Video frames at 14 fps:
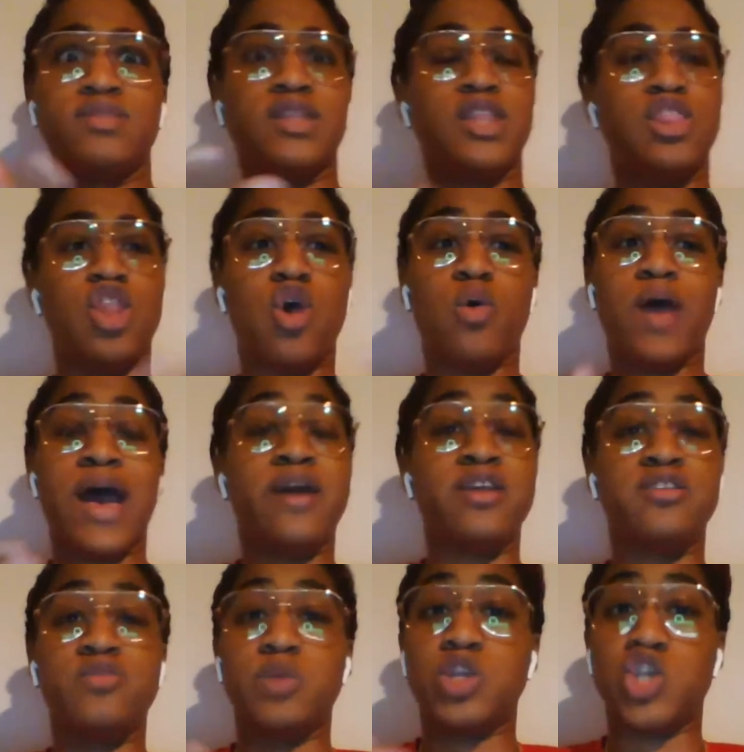Know how to
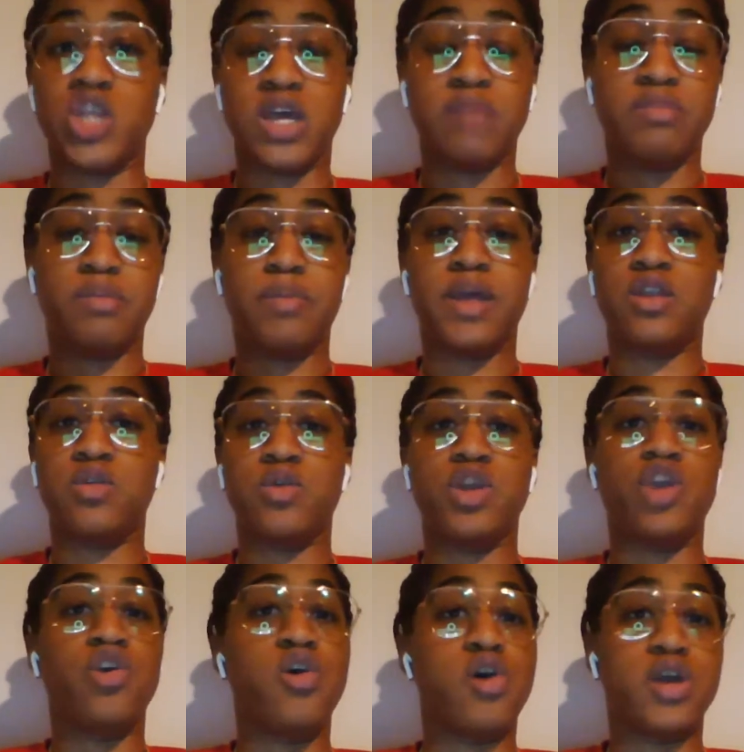switch it up depending on
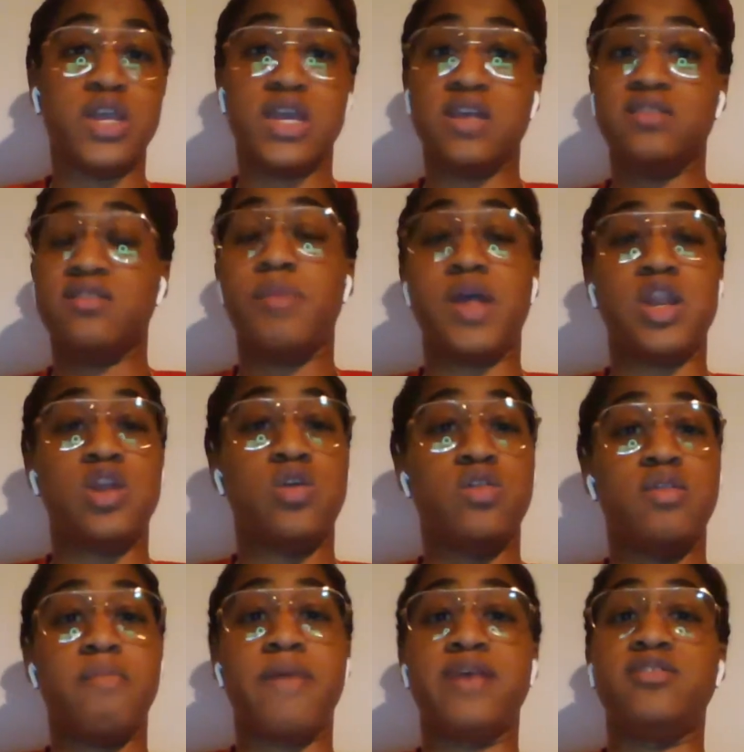your audience, depending on
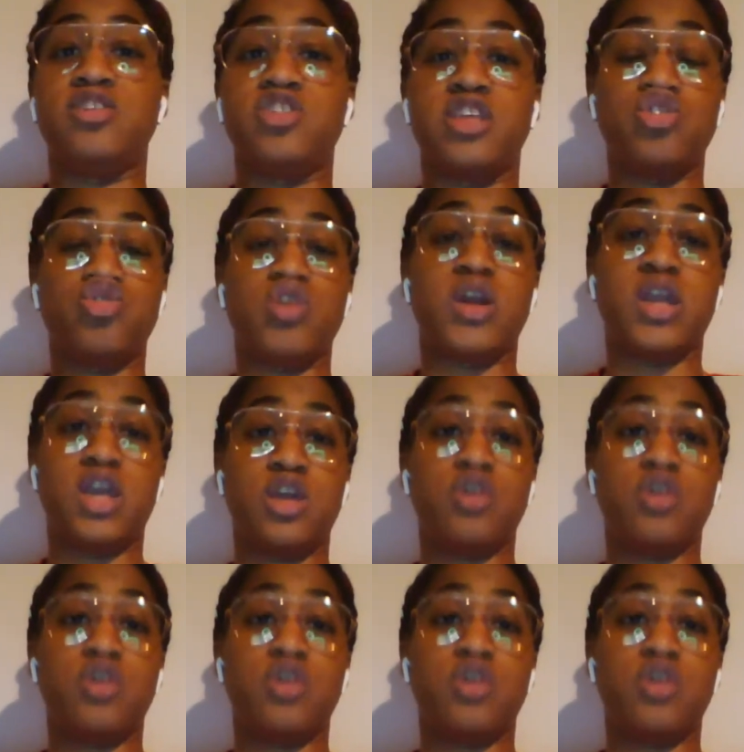the message that you're trying to get